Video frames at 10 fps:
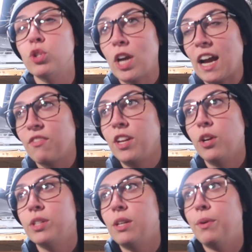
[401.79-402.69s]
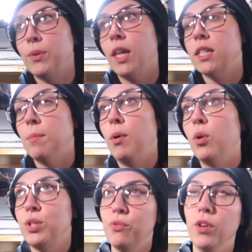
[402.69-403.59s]
track videos that we would like to
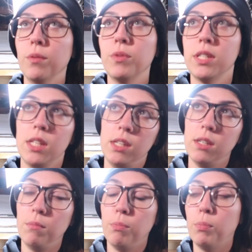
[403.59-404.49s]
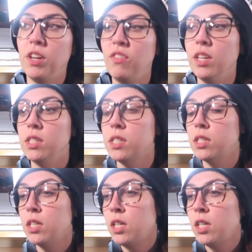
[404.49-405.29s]
post from the season previous.